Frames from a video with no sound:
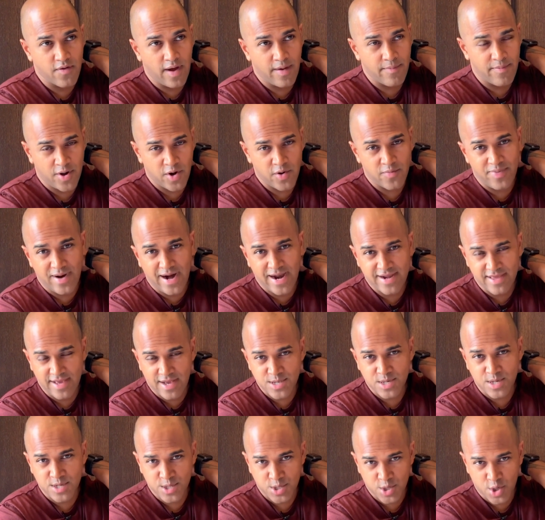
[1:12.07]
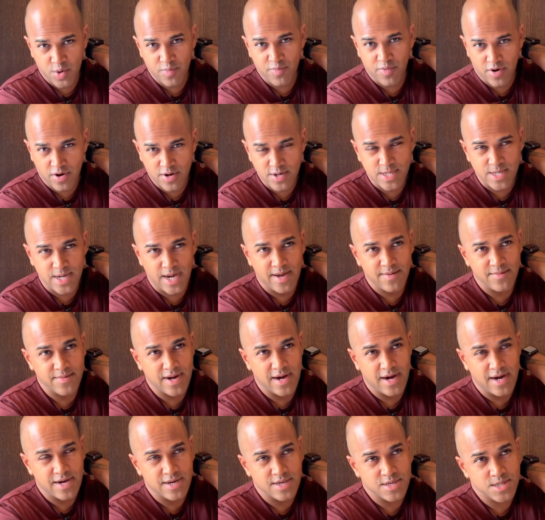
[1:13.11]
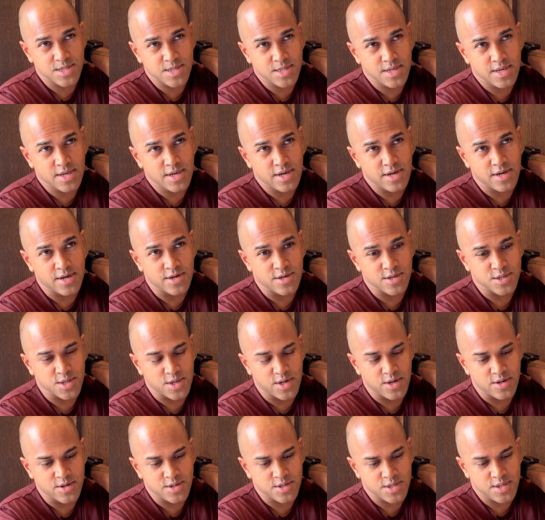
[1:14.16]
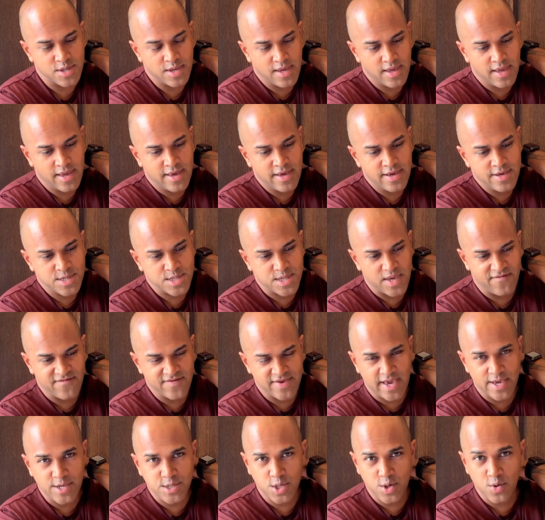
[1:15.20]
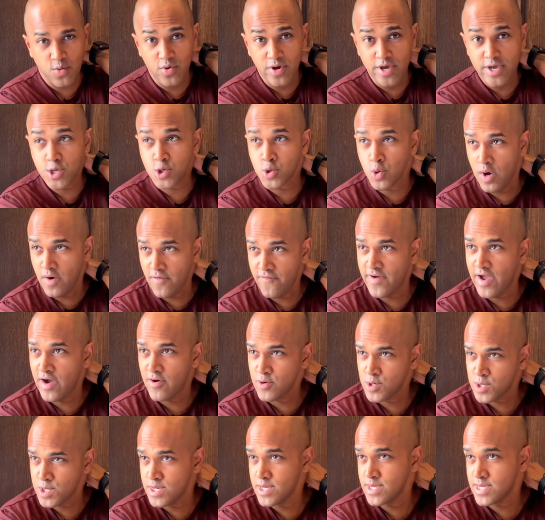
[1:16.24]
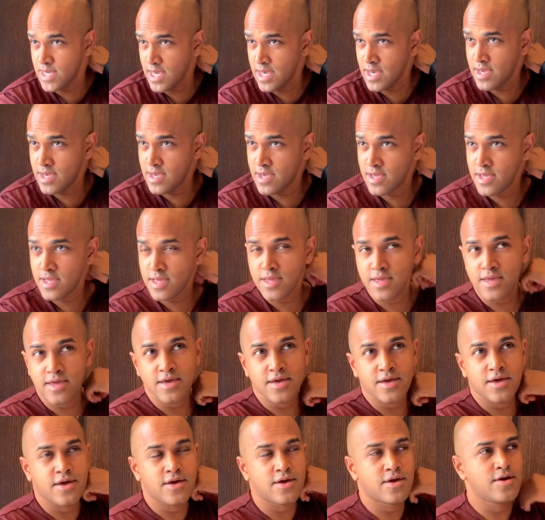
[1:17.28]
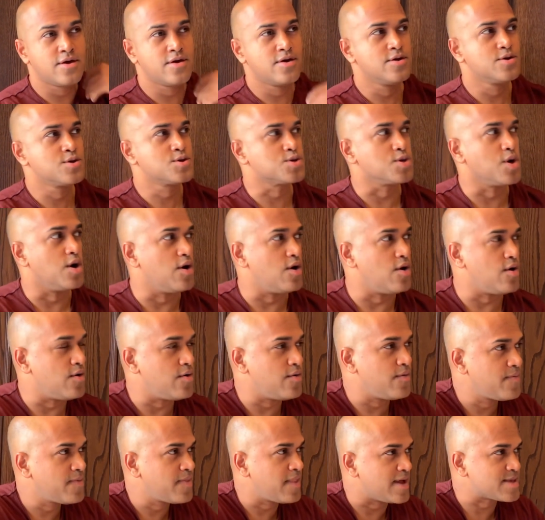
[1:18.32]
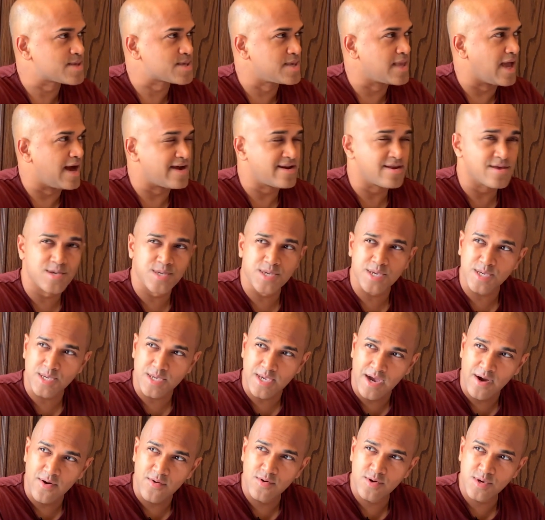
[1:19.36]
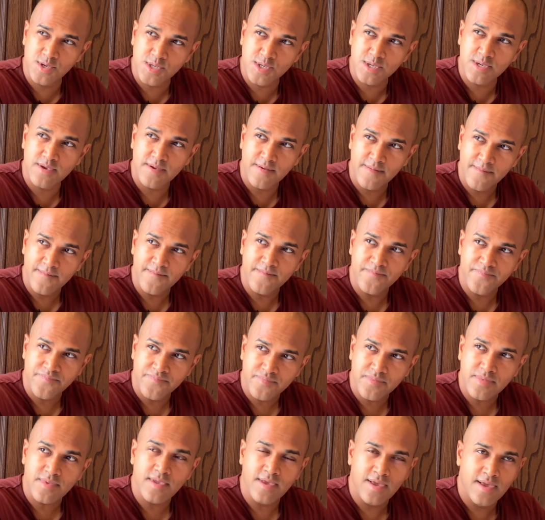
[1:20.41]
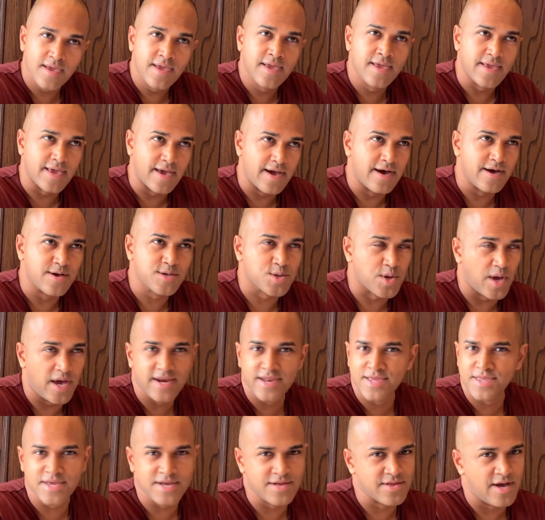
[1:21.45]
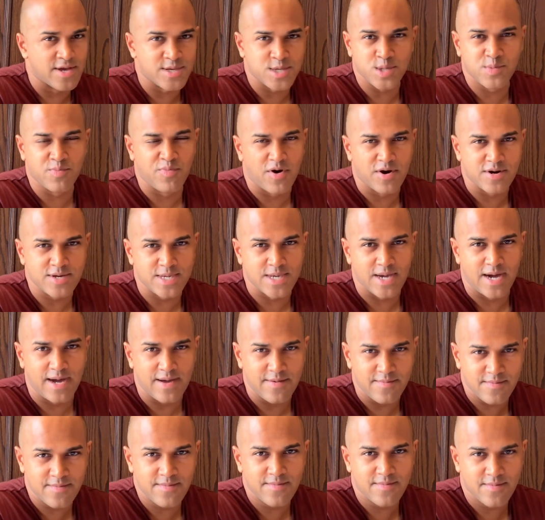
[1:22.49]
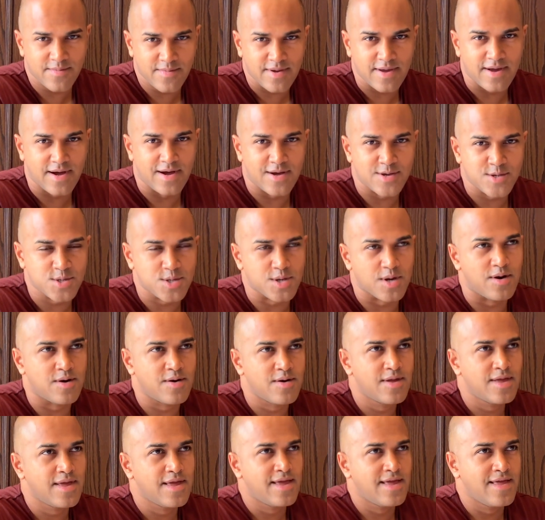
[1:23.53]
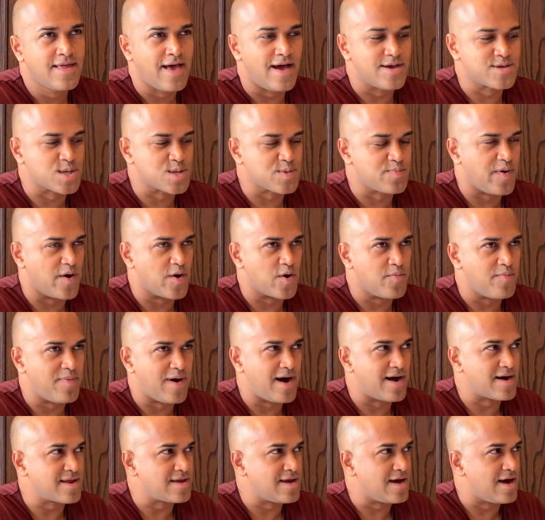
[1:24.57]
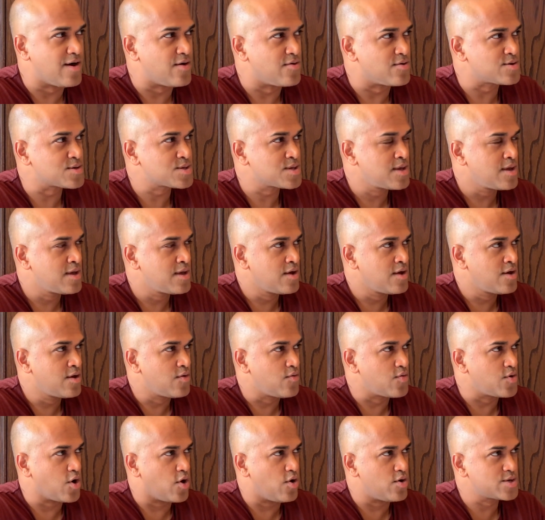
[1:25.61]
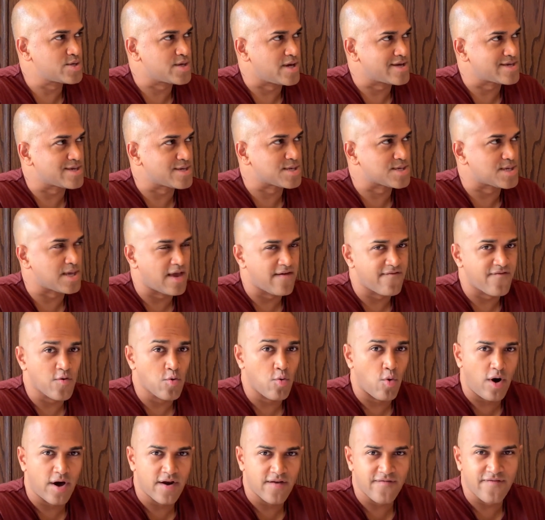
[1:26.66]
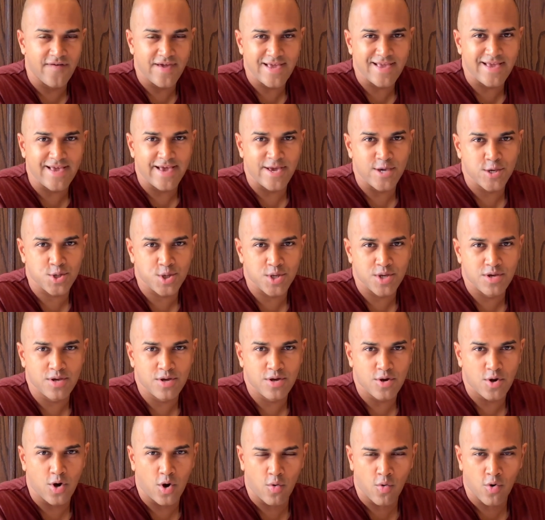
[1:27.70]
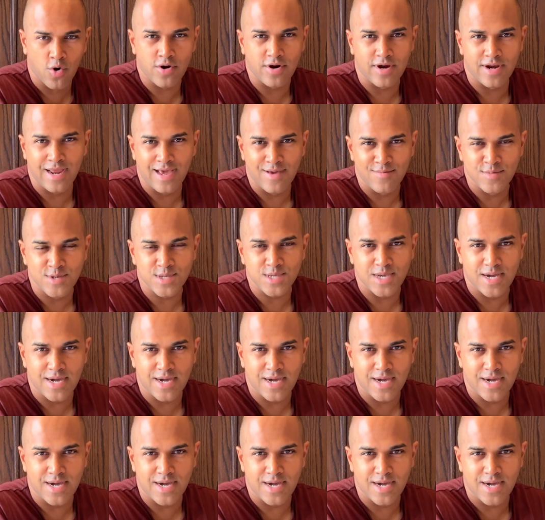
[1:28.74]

a Better Body, that's considered part time, guys, because there's seven days in a week, 12 hours in a day. True. So, that's 96 hours. At least. Yeah, so anything less is part time, guys. So, that's just better body hours. We always like to say if you want a vacation, go work at Amazon.